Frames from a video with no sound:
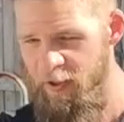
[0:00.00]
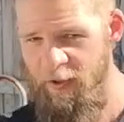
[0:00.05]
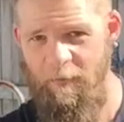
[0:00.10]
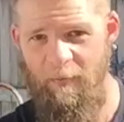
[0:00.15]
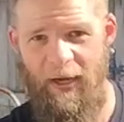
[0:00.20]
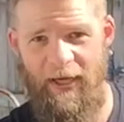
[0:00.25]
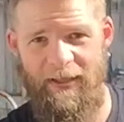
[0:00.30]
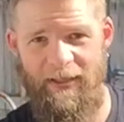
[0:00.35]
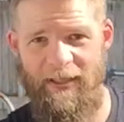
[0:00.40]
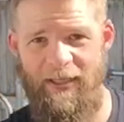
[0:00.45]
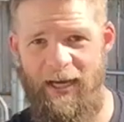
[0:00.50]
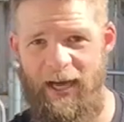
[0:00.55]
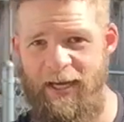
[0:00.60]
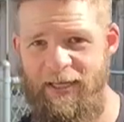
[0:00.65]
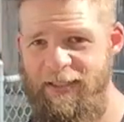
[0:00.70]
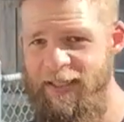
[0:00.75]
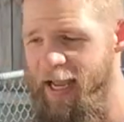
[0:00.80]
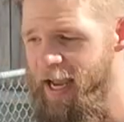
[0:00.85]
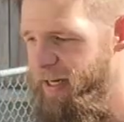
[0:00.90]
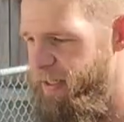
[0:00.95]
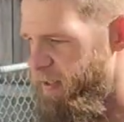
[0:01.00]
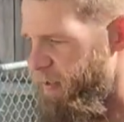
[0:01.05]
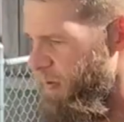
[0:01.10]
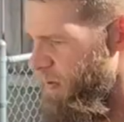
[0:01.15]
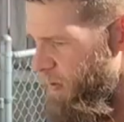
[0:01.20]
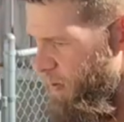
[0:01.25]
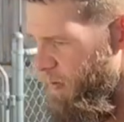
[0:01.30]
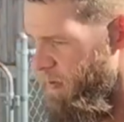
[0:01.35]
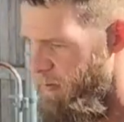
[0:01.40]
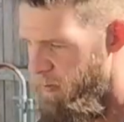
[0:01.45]
make the contact
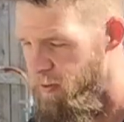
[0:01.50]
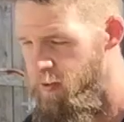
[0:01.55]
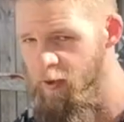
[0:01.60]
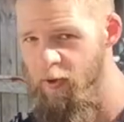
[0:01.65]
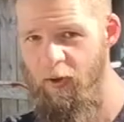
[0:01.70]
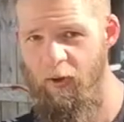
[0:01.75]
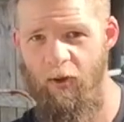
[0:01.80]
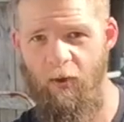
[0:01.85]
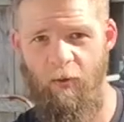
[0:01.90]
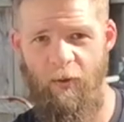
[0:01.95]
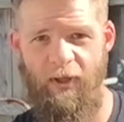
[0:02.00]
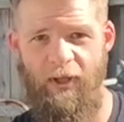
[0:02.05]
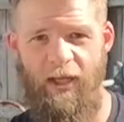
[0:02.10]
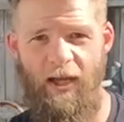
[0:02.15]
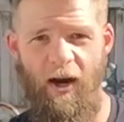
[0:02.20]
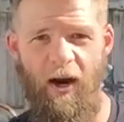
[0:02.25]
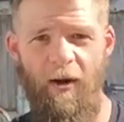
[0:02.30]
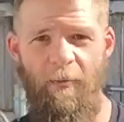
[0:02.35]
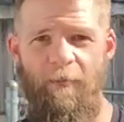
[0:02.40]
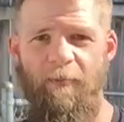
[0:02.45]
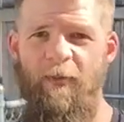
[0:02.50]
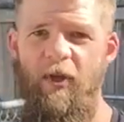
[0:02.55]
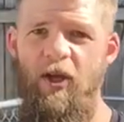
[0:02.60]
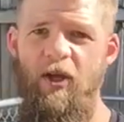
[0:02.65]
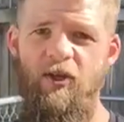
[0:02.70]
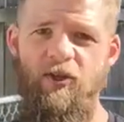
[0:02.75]
with the arm.